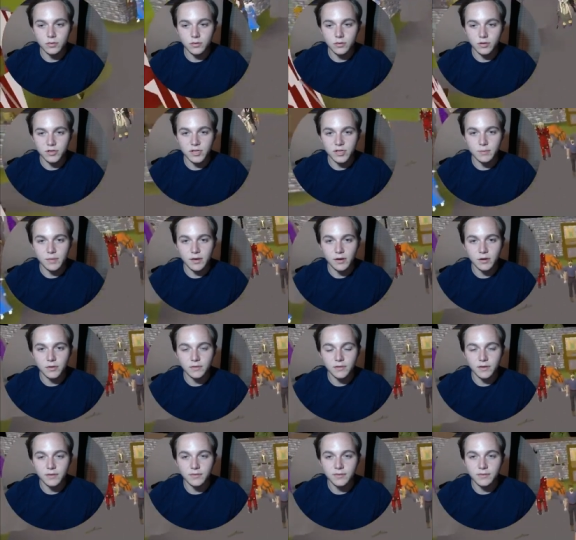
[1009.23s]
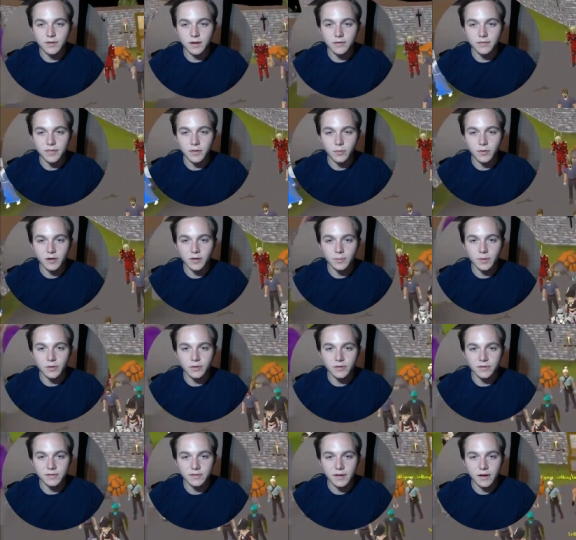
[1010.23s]
30 mil of stuff that we're gonna be
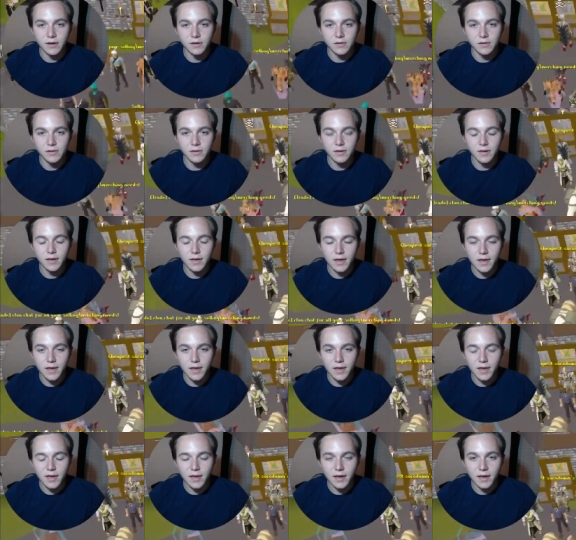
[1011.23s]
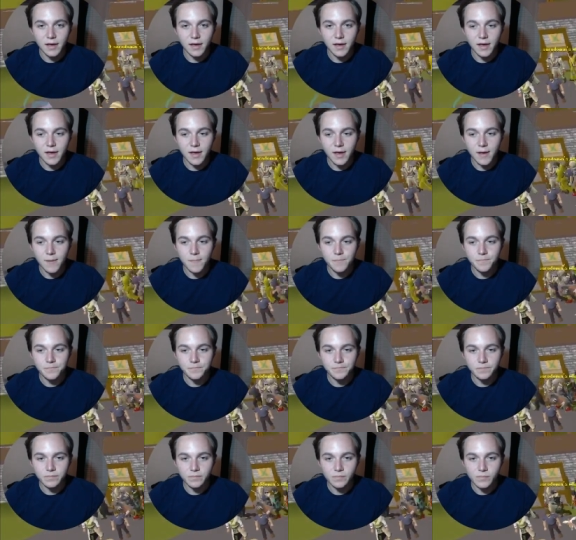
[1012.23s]
able to sell. Um,
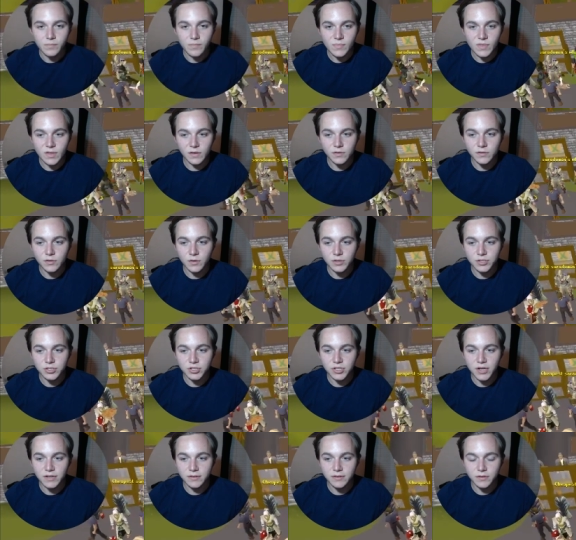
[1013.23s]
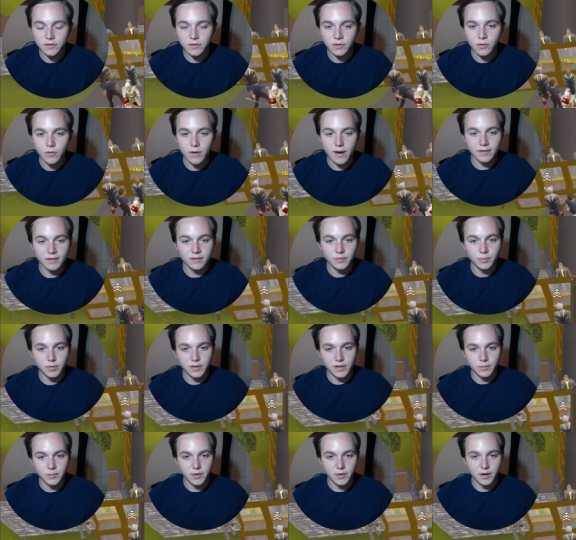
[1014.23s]
so let's check the Torag's
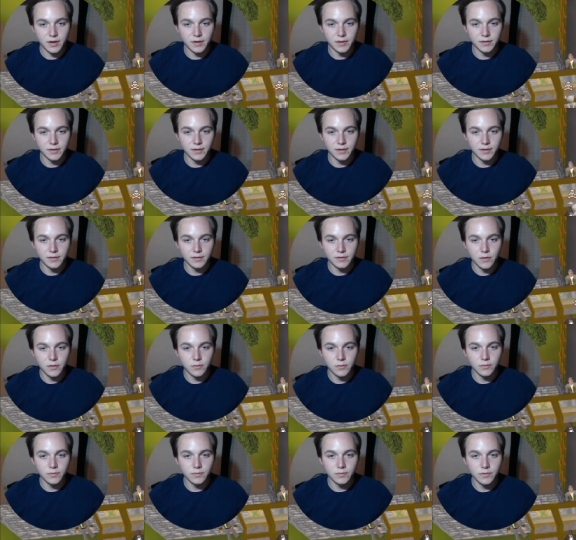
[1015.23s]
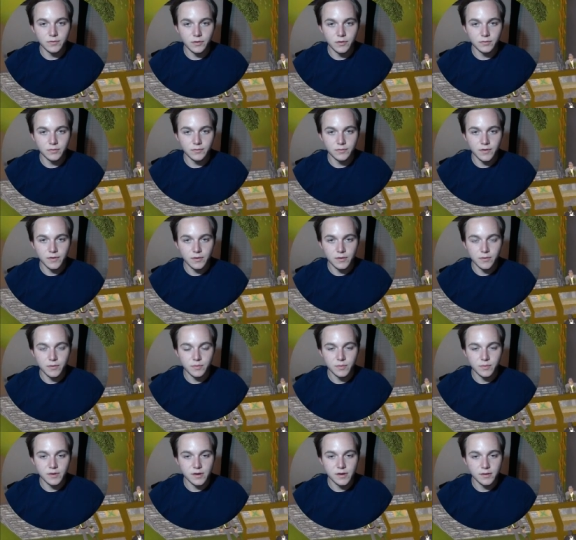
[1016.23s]
plate body. Don't, don't fuck
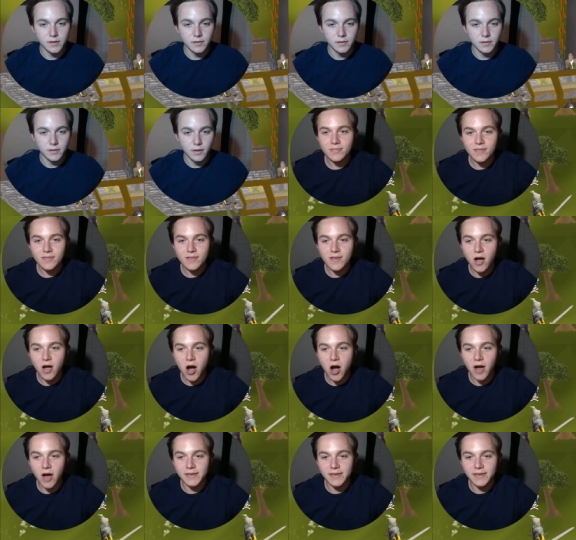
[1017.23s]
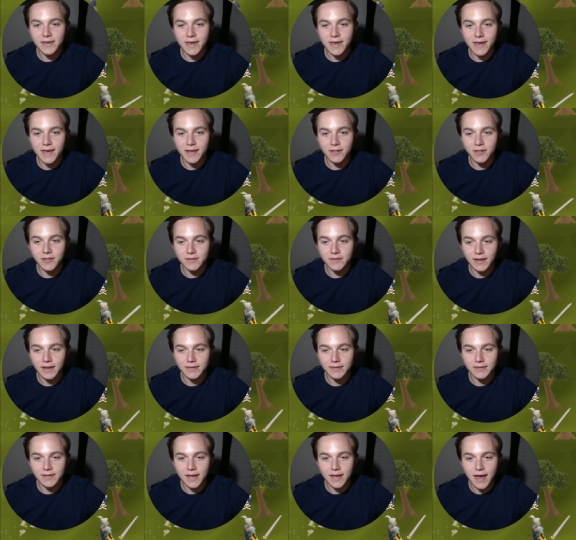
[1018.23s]
with me. Aw oh, yeah, looks
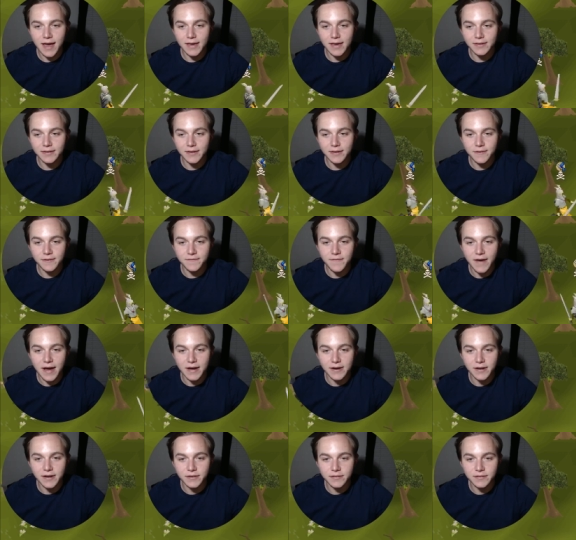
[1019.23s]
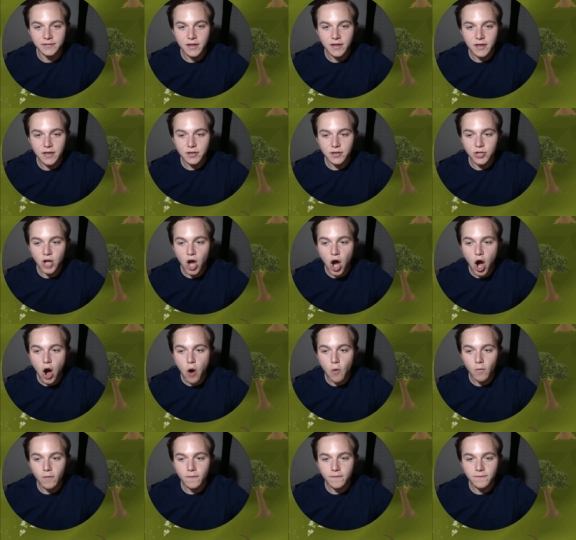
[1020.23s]
like this guy is gonna fight us.
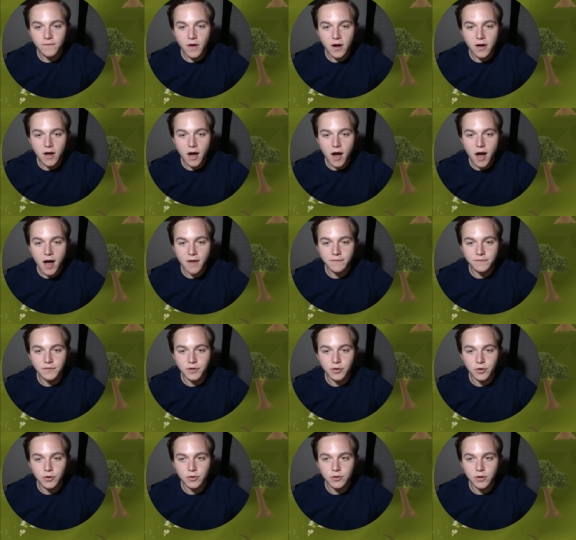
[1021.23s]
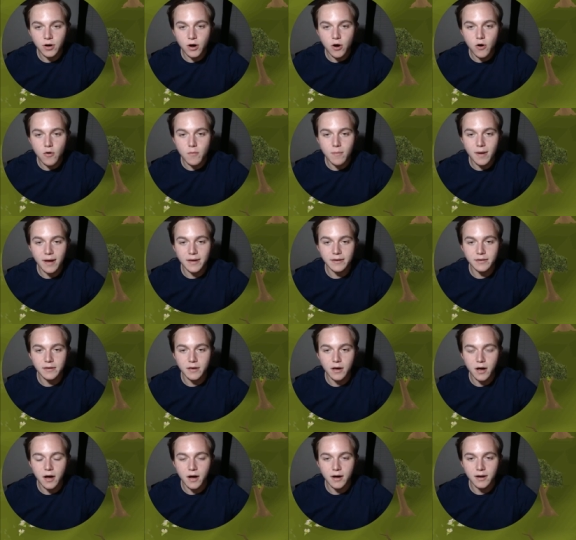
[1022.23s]
No! Fuck off, dude. Oh my
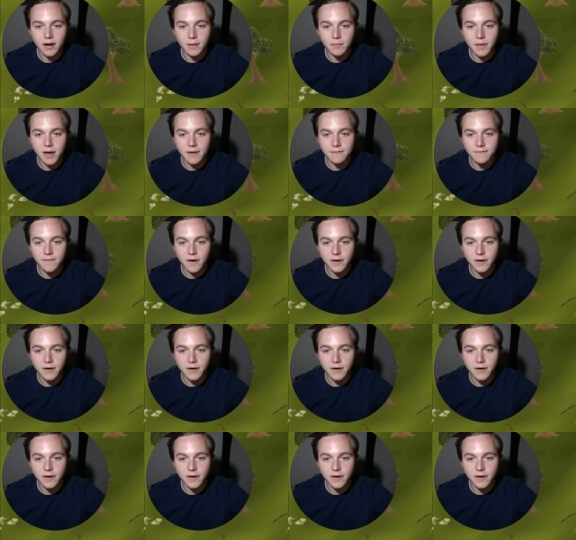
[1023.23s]
god. I'm not